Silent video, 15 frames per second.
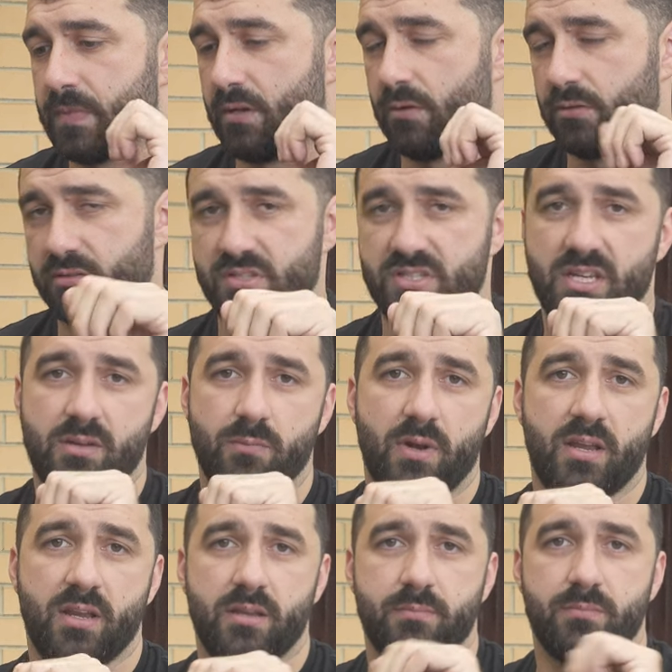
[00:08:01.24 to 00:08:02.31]
and I could see
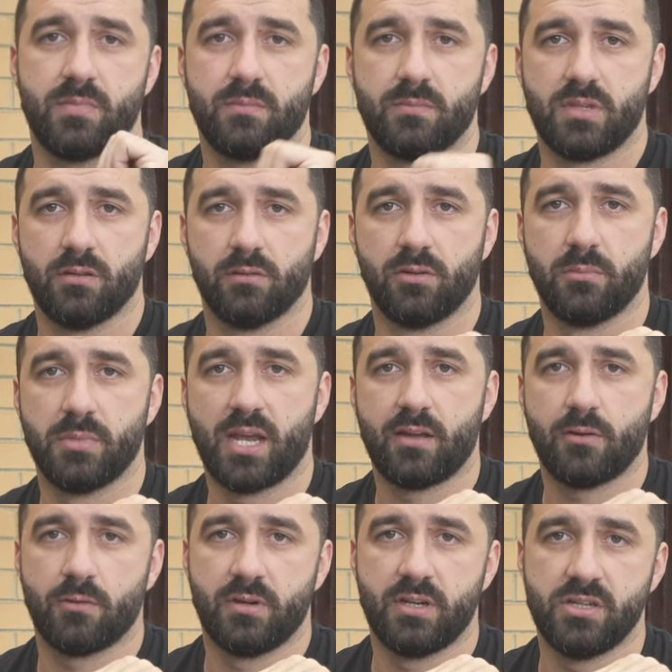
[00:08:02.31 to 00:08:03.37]
where the
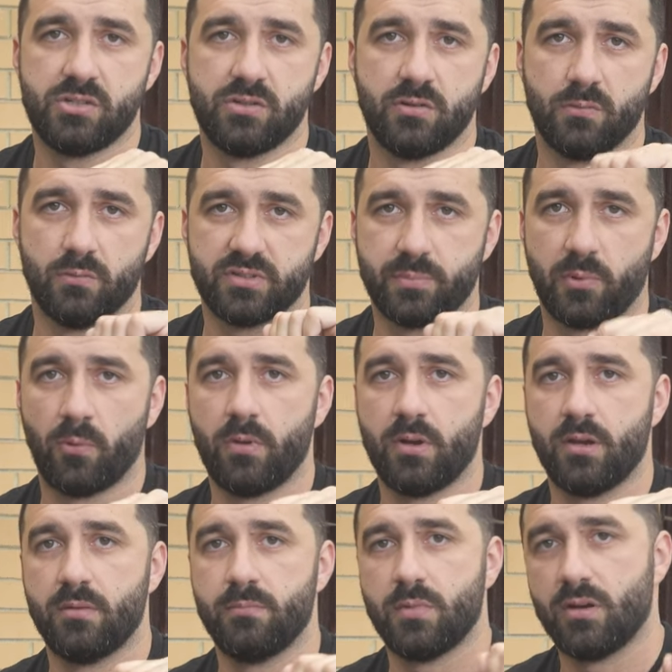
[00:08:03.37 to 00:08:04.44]
illuminator on his unit was
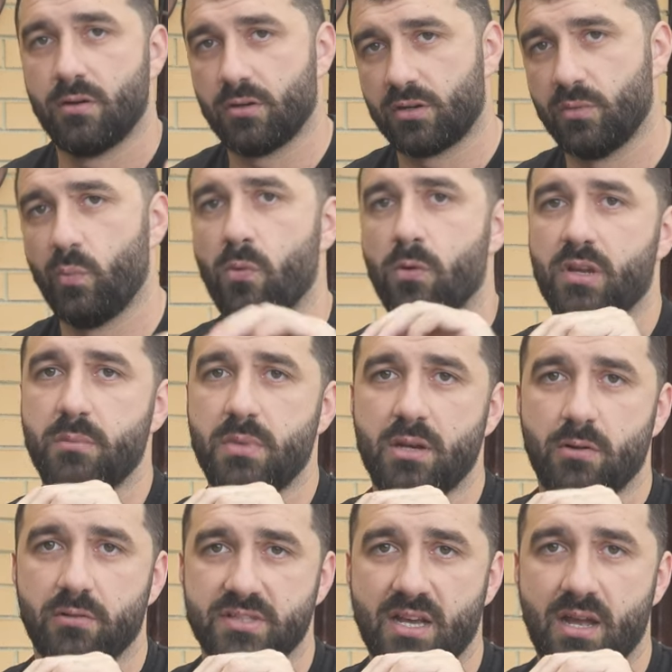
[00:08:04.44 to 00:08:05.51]
pointed, and I could walk him in
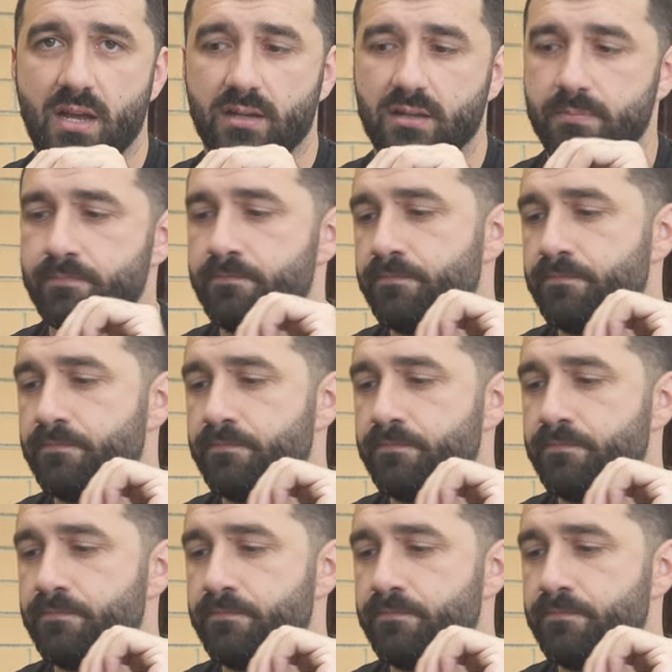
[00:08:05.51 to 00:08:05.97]
on target.